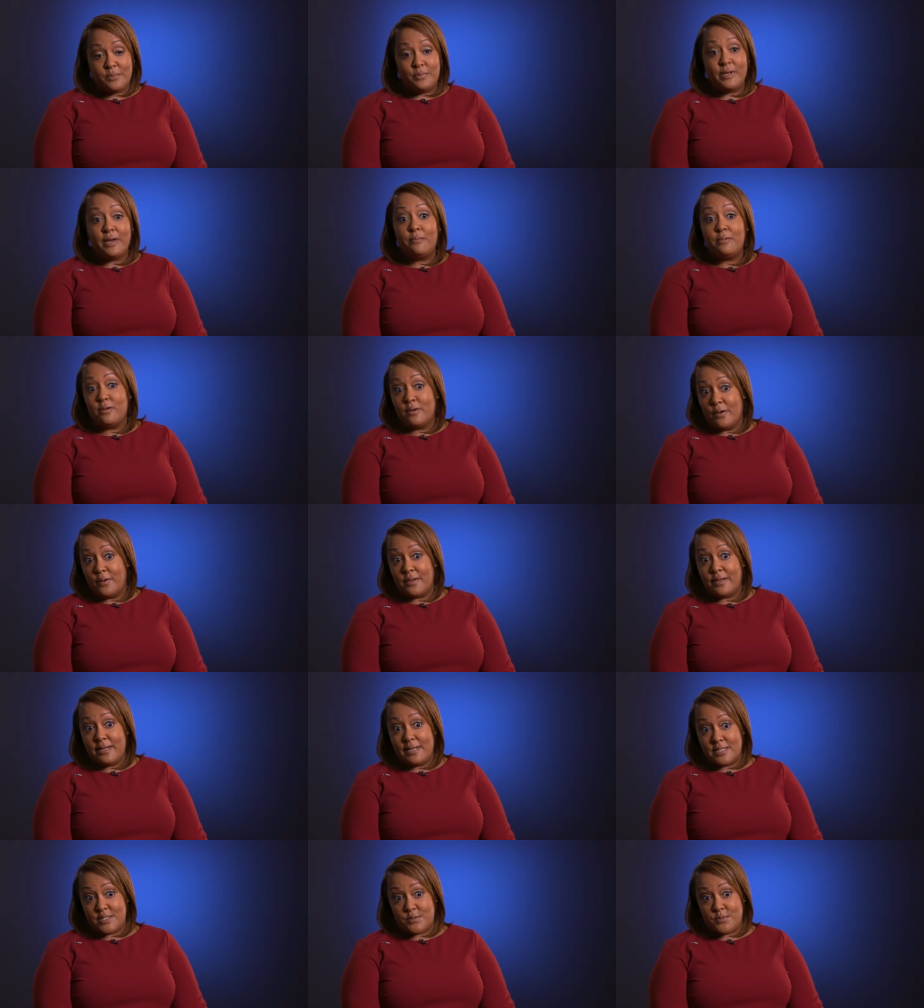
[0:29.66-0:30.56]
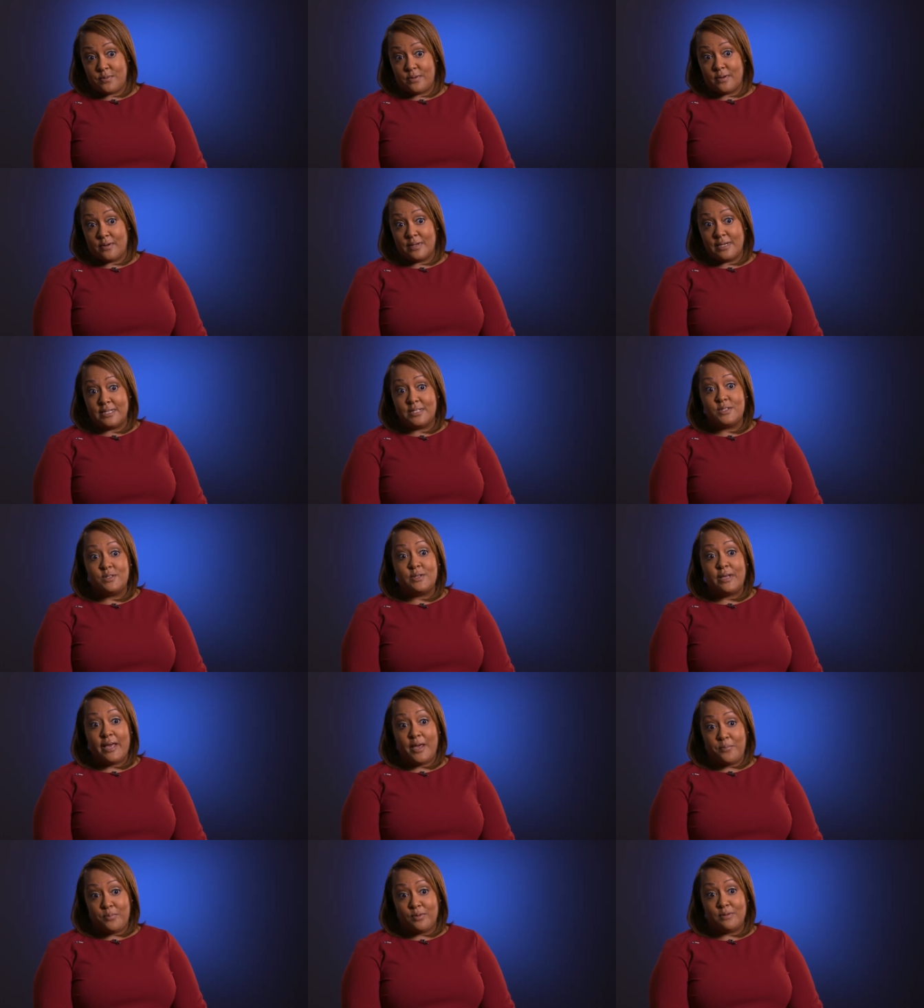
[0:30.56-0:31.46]
to be able to go to Israel in
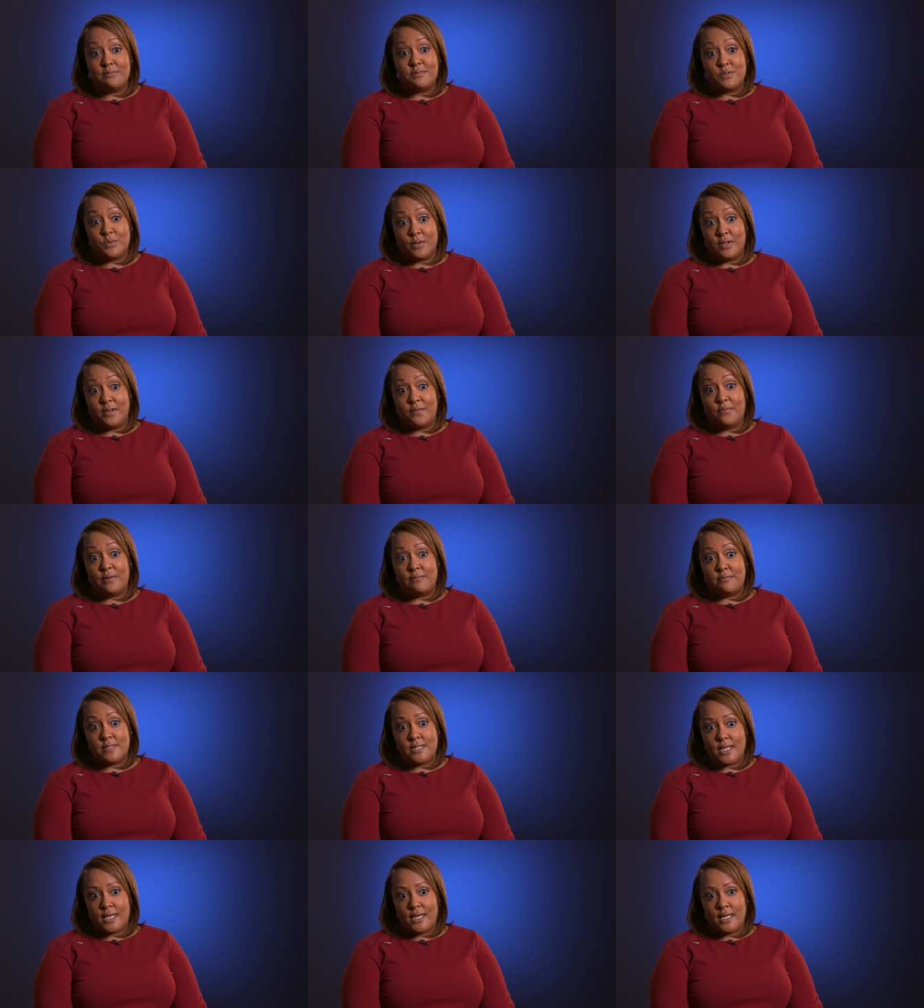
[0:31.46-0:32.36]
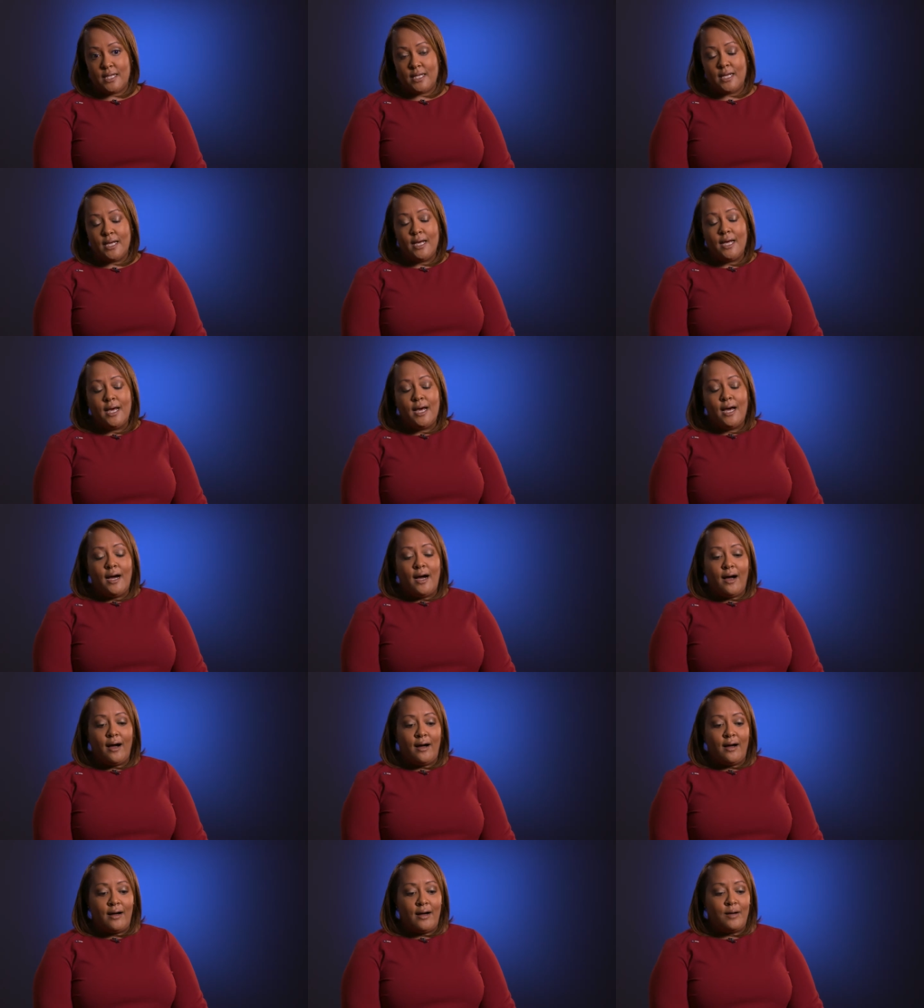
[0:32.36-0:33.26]
April of 2015.
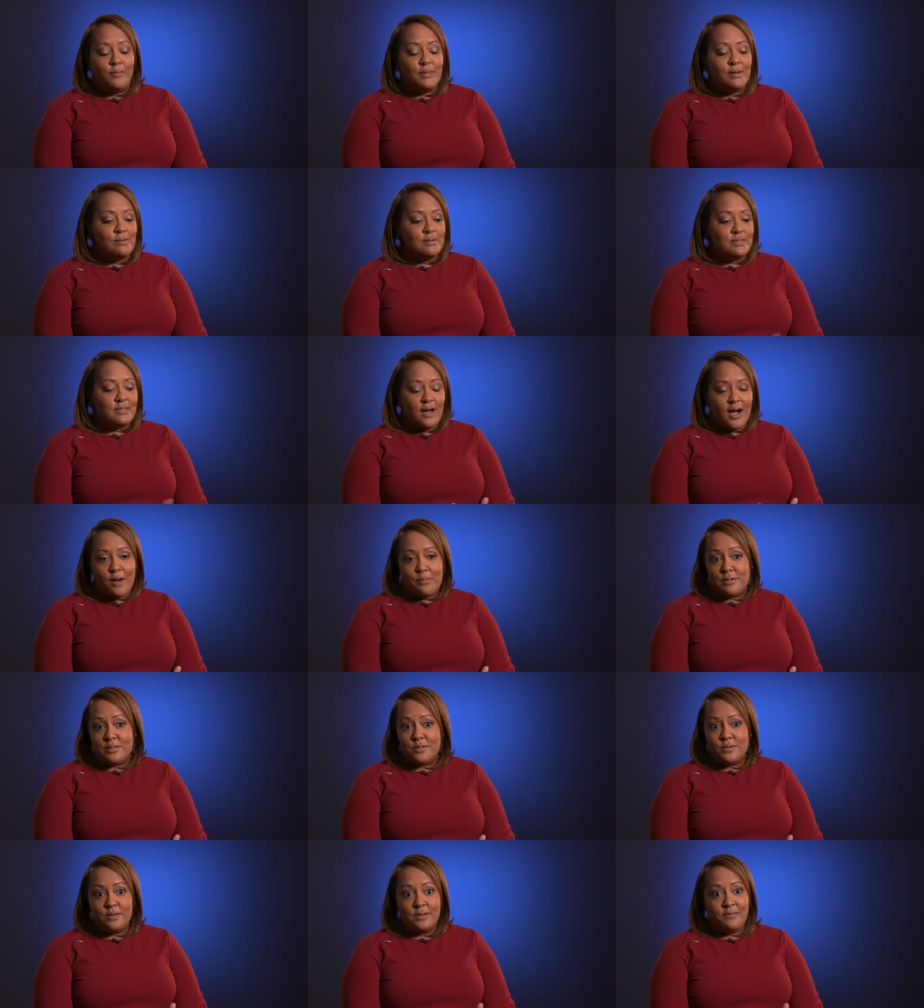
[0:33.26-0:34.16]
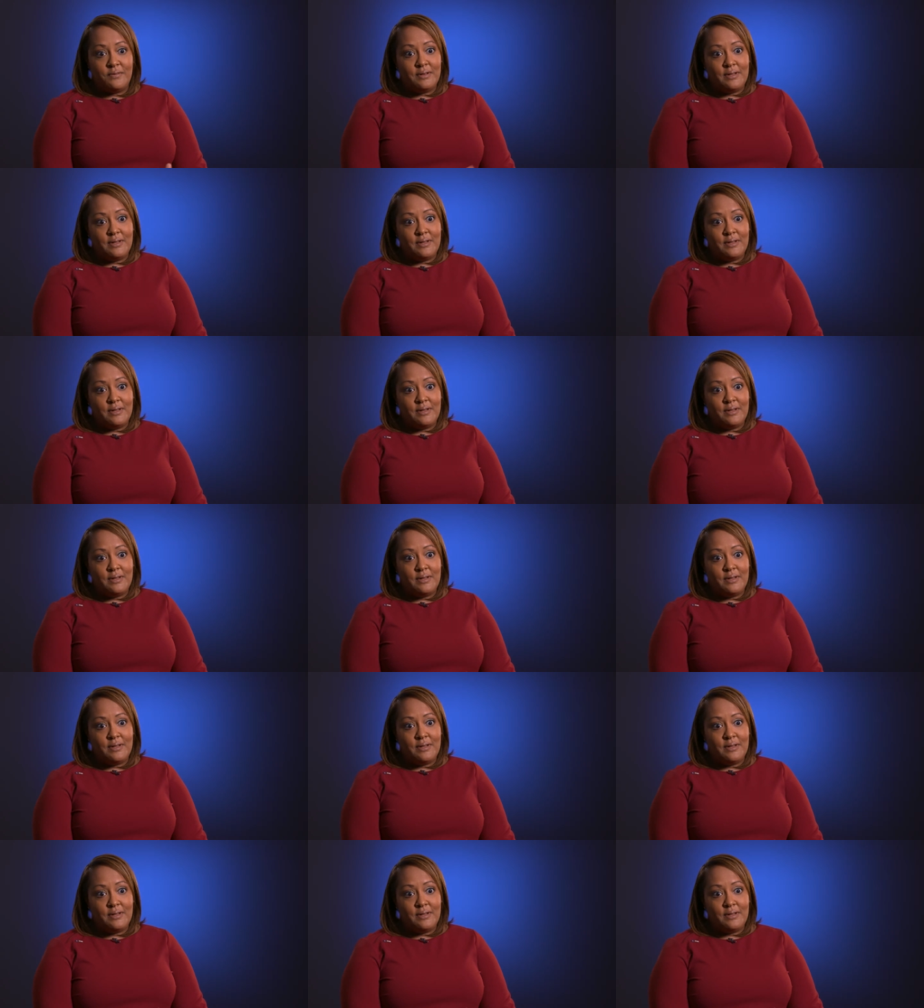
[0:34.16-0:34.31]
Um, it was the opportunity of a